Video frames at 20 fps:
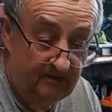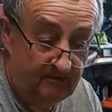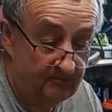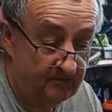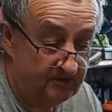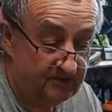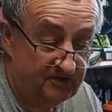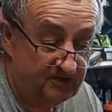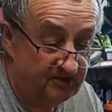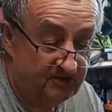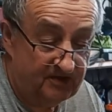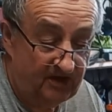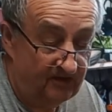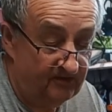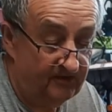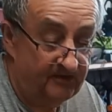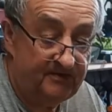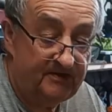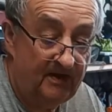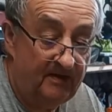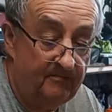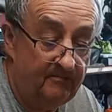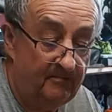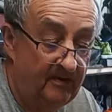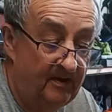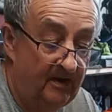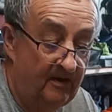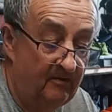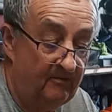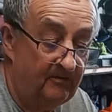it was just under £10.
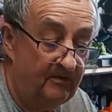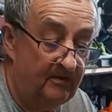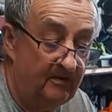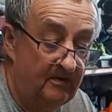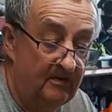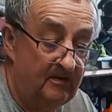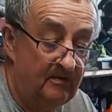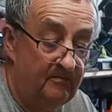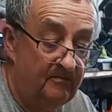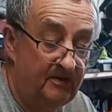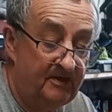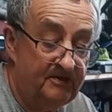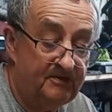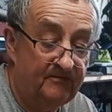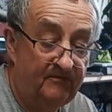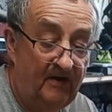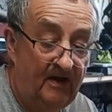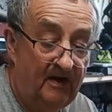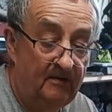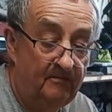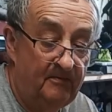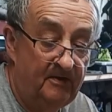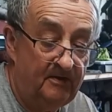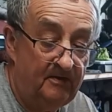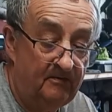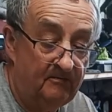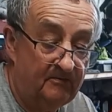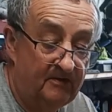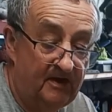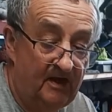Piece of
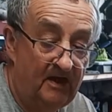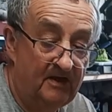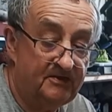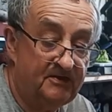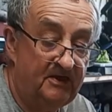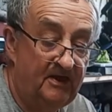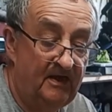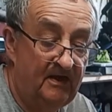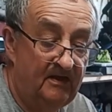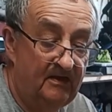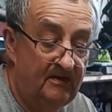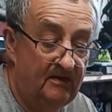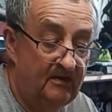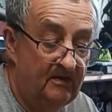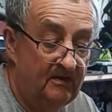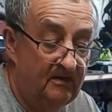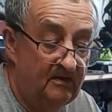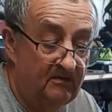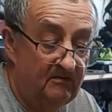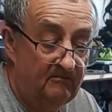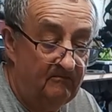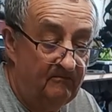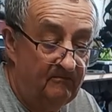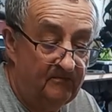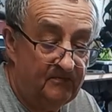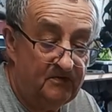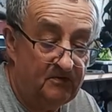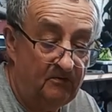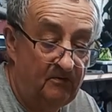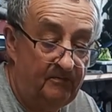aluminium, cut it
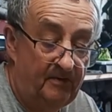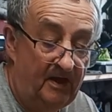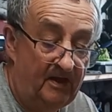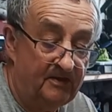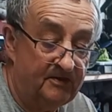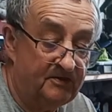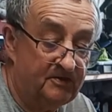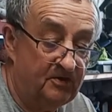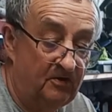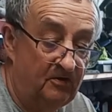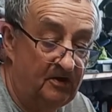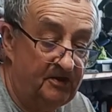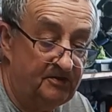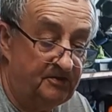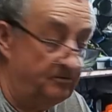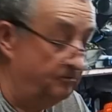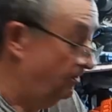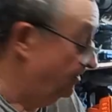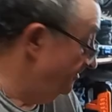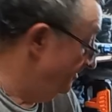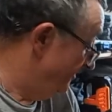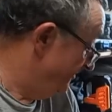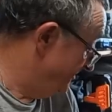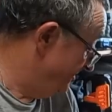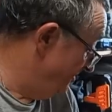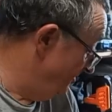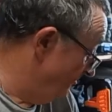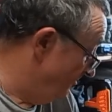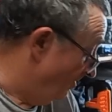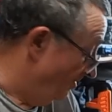to about the size you want. I've
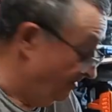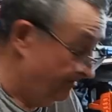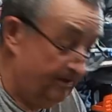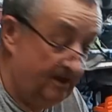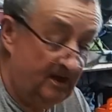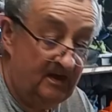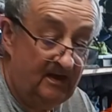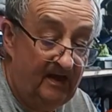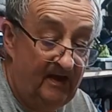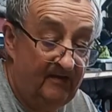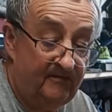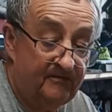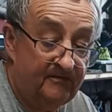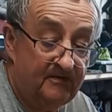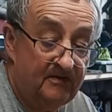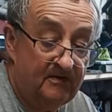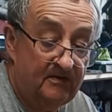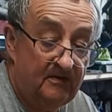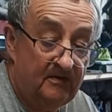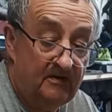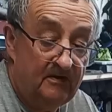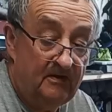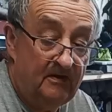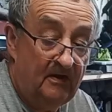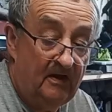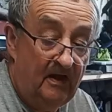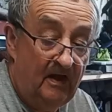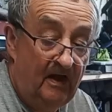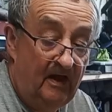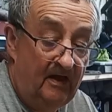still got a bit left,
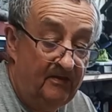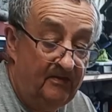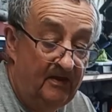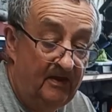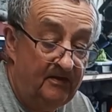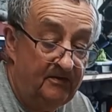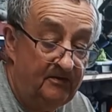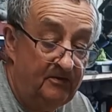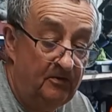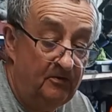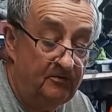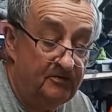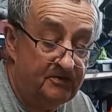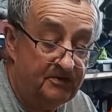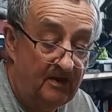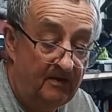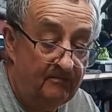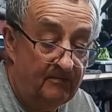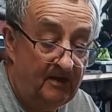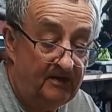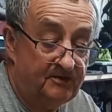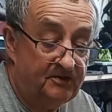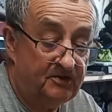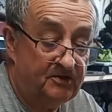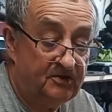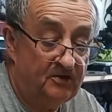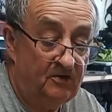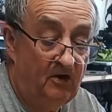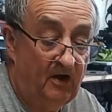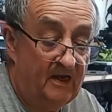and then use them. They're
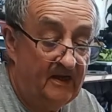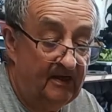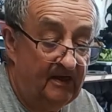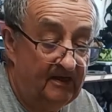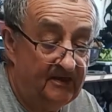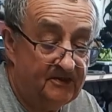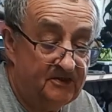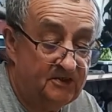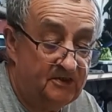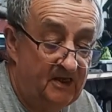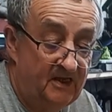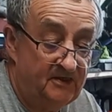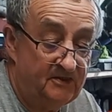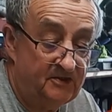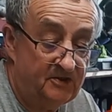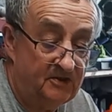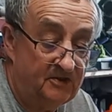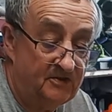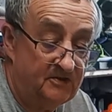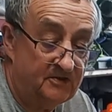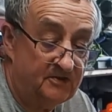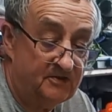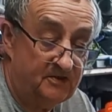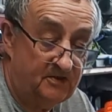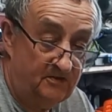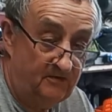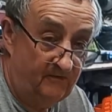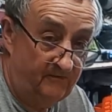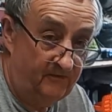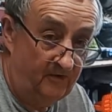just like extensions
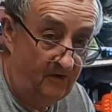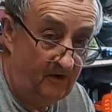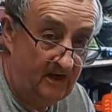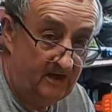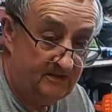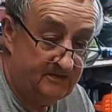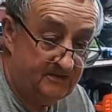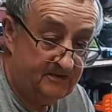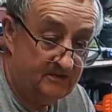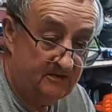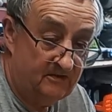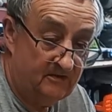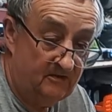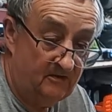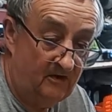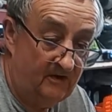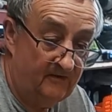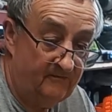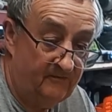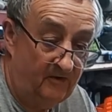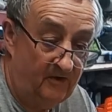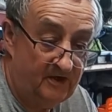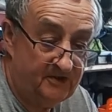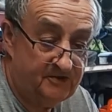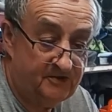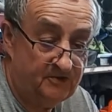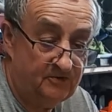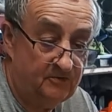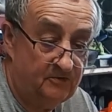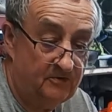to your vice, like
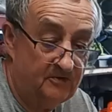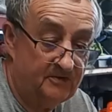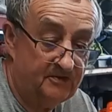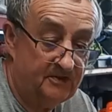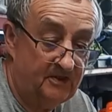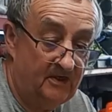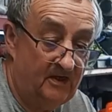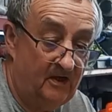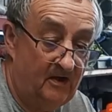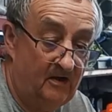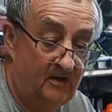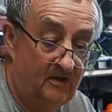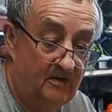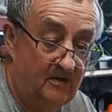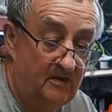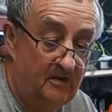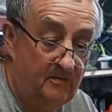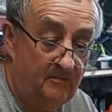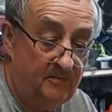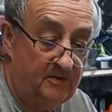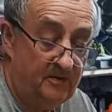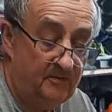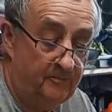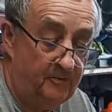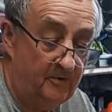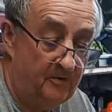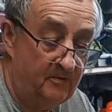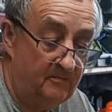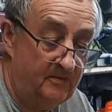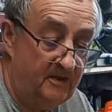vice jaws they are. But you
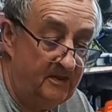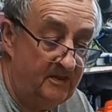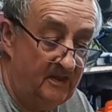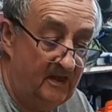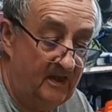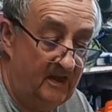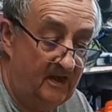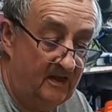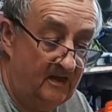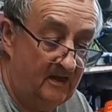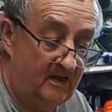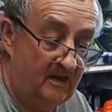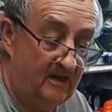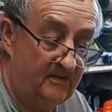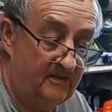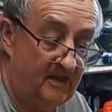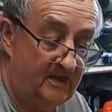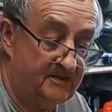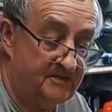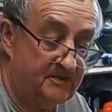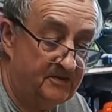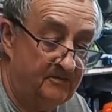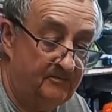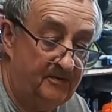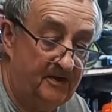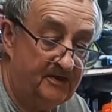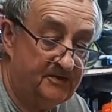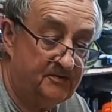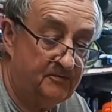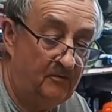put them in there, and that's the
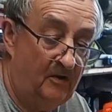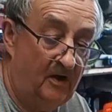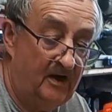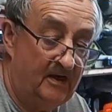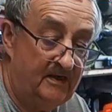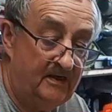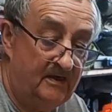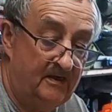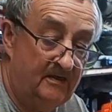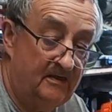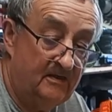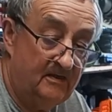best way